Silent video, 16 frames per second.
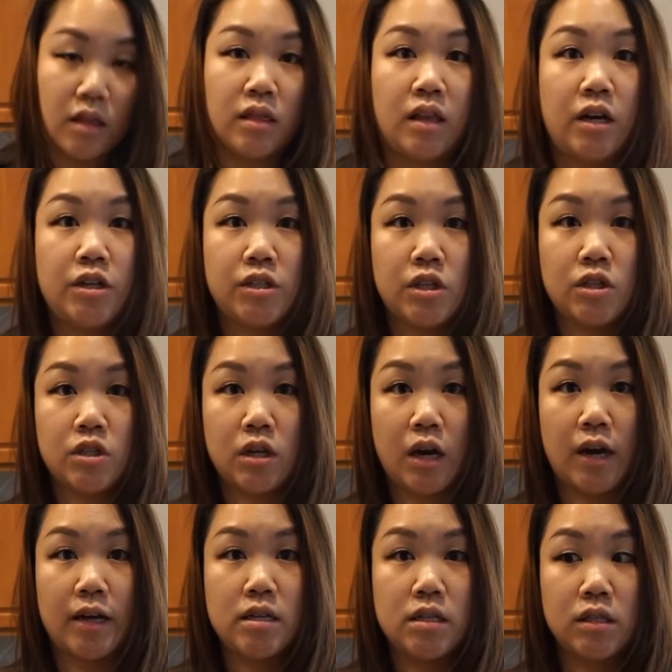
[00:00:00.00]
There's the
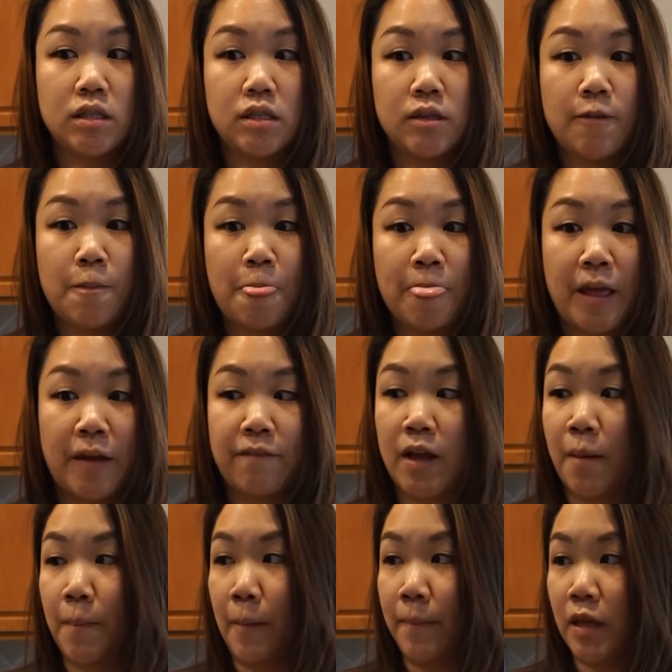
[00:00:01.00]
sauce. I've
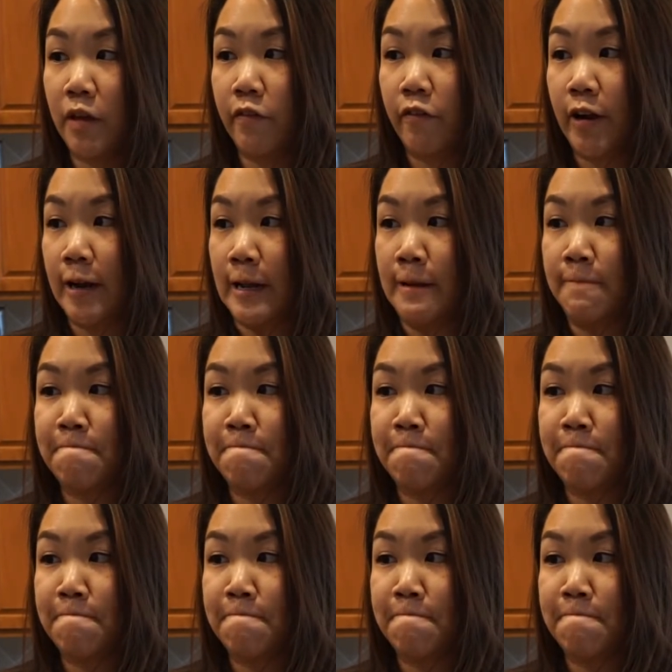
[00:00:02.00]
got my beef ready.